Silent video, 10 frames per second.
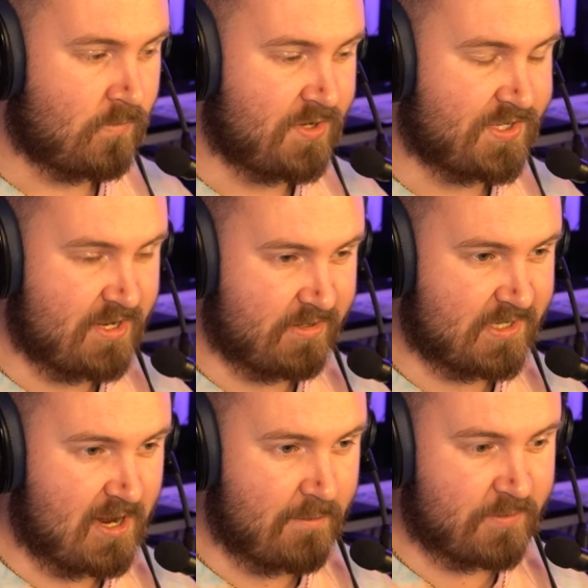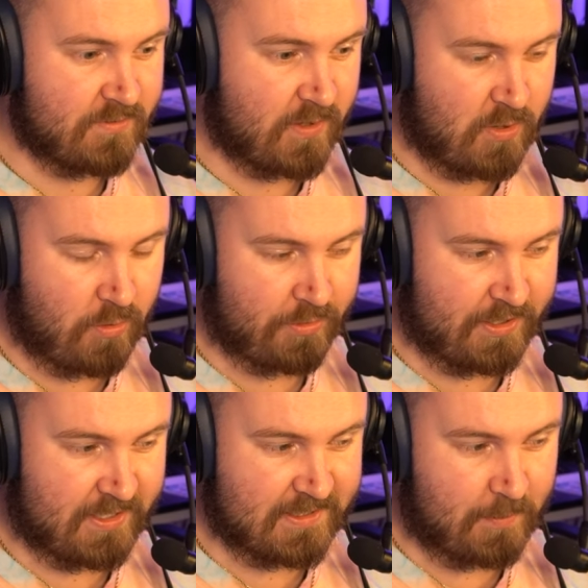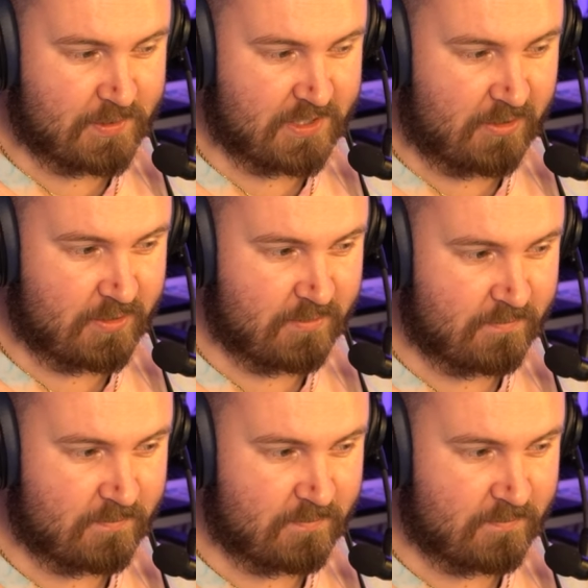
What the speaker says: There's still time to record in this episode.